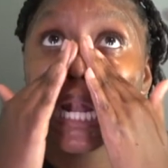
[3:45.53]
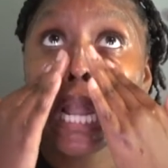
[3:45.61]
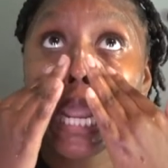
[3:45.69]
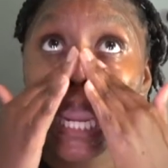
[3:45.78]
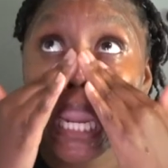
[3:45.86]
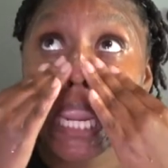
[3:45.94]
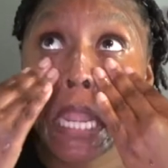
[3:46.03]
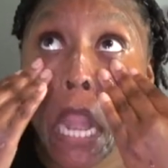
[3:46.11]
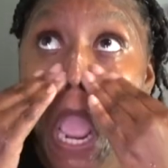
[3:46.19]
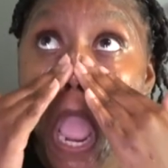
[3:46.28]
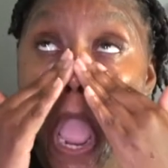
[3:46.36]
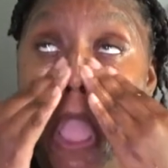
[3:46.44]

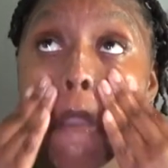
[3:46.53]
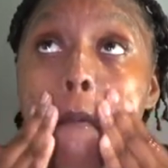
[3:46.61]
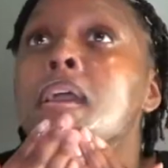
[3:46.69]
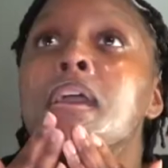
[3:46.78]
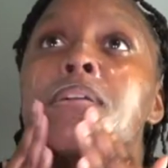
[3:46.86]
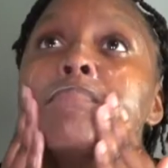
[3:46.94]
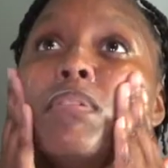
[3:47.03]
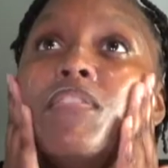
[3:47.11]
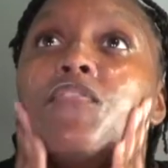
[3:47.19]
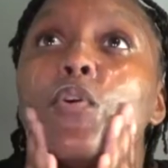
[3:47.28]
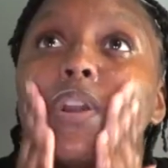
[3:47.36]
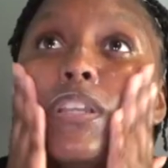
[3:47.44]
clean.
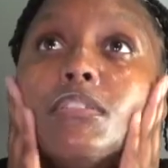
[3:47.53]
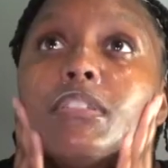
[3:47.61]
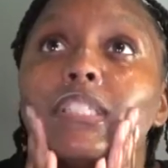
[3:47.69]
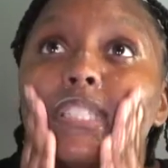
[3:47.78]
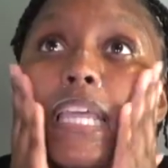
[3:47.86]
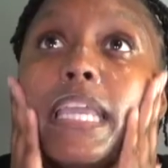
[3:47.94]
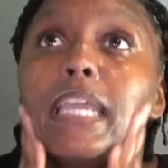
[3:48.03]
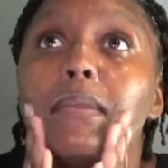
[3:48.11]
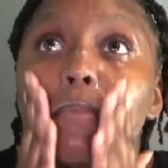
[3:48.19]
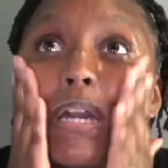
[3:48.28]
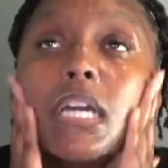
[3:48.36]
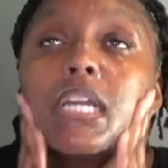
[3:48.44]
Before you
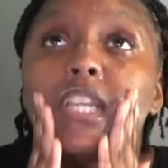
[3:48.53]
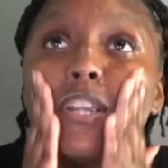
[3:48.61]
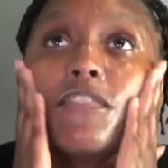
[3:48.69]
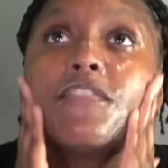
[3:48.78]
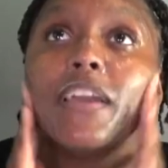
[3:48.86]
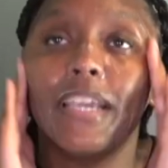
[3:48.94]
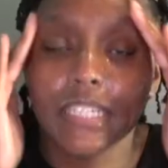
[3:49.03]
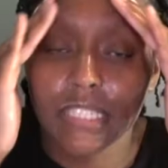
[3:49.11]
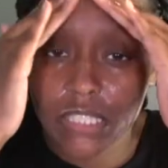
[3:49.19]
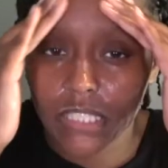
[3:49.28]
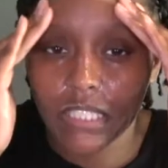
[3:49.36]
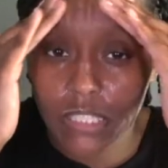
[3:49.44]
steam your
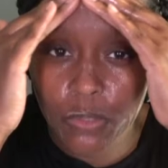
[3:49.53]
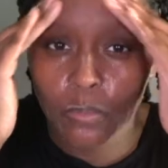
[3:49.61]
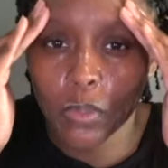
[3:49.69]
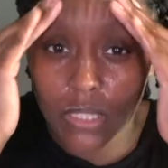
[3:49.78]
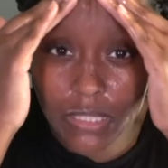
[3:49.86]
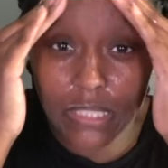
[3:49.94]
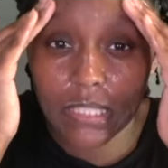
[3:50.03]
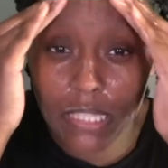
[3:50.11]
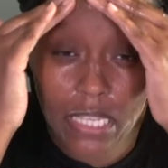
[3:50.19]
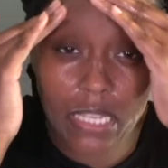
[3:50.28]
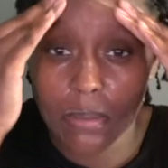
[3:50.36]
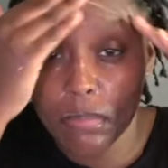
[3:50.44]
face, you want to
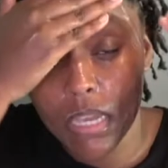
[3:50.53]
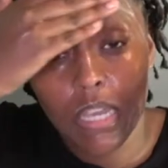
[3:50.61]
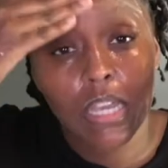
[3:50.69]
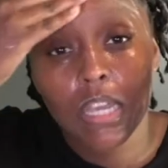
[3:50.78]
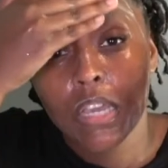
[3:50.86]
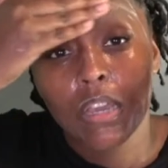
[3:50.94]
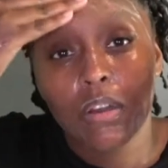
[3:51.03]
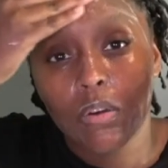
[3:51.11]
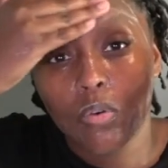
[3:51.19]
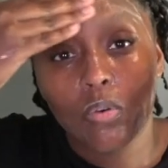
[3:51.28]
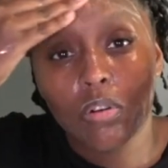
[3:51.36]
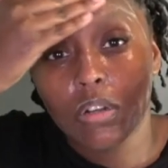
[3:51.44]
steam
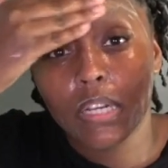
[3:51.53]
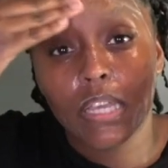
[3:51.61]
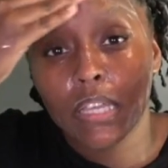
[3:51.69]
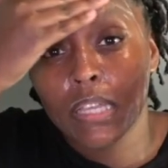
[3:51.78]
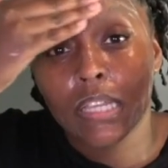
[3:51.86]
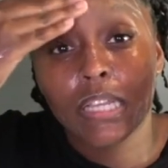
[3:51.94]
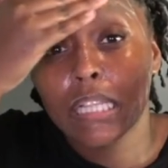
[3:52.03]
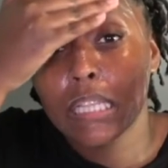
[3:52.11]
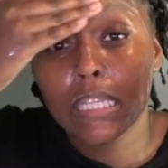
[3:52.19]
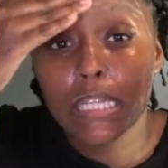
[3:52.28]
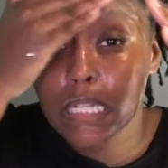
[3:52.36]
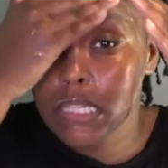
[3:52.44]
on
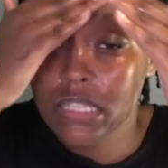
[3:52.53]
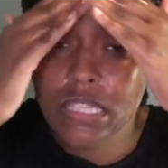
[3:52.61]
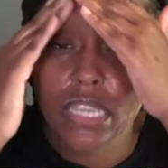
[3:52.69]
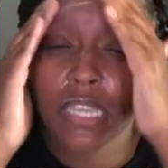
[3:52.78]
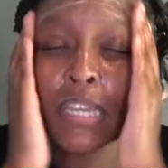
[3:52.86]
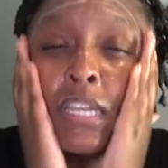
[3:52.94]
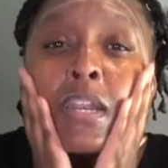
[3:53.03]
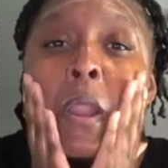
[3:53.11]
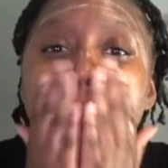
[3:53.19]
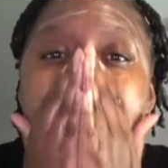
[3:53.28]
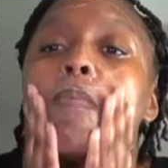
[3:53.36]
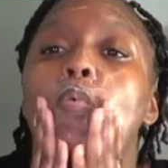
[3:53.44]
clean skin.
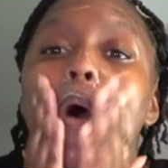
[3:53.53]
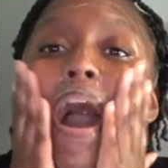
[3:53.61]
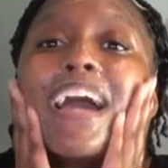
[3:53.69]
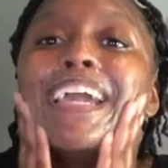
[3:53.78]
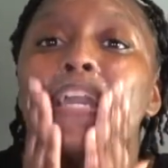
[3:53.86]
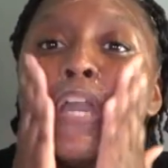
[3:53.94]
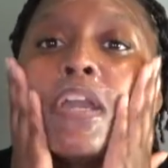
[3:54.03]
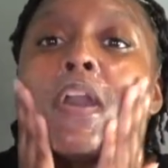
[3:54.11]
Why?